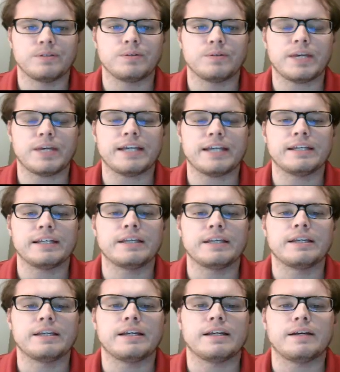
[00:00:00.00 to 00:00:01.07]
Okay,
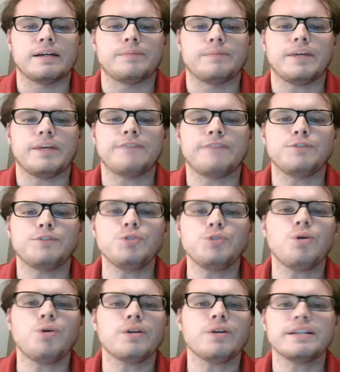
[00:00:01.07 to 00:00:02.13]
if you
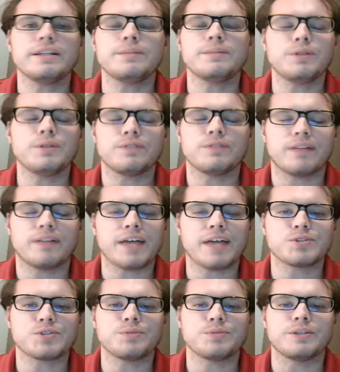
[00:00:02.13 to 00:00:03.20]
are in the middle of a
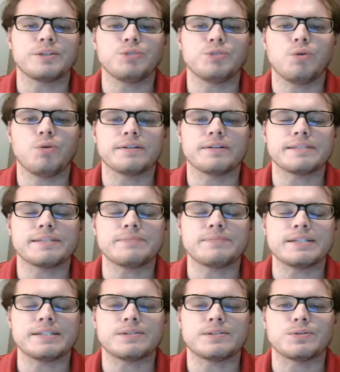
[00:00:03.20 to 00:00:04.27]
classroom and you are
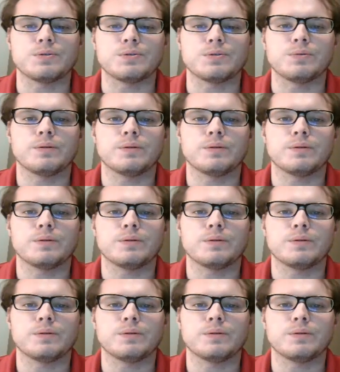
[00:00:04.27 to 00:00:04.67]
attempting to